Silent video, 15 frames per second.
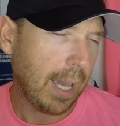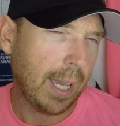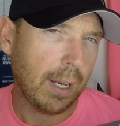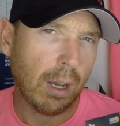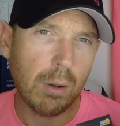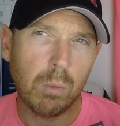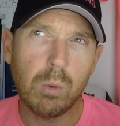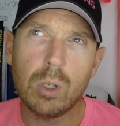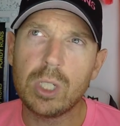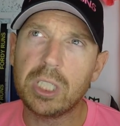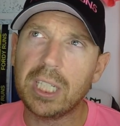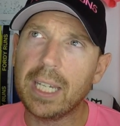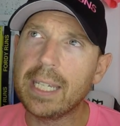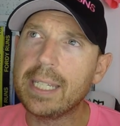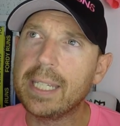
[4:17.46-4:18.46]
and I would
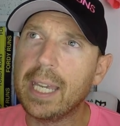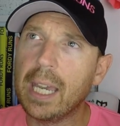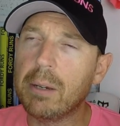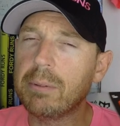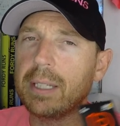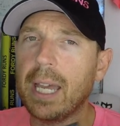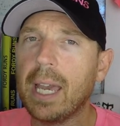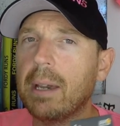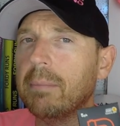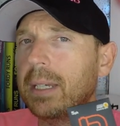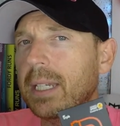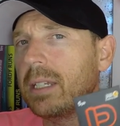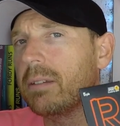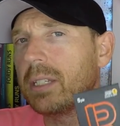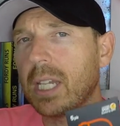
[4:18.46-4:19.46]
take care with how
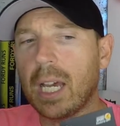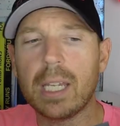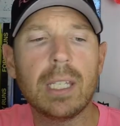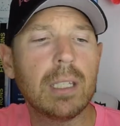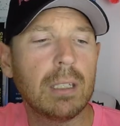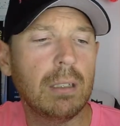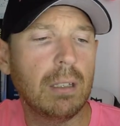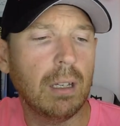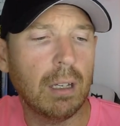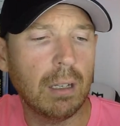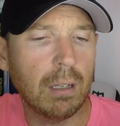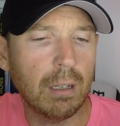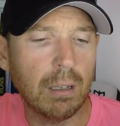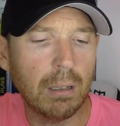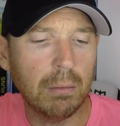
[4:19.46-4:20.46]
many you take. There
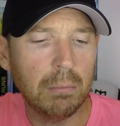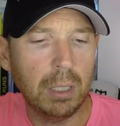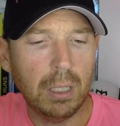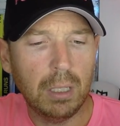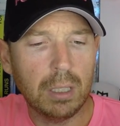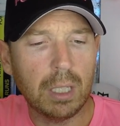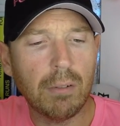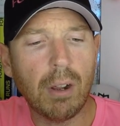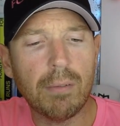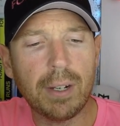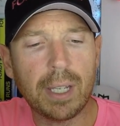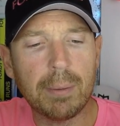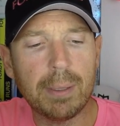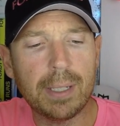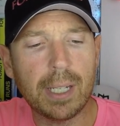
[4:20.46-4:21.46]
are
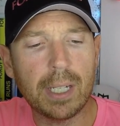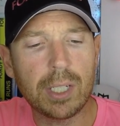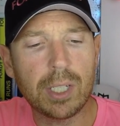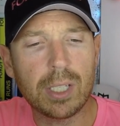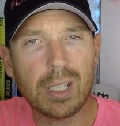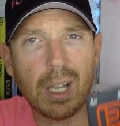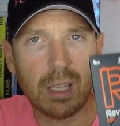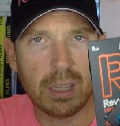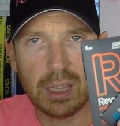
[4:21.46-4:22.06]
recommendations, I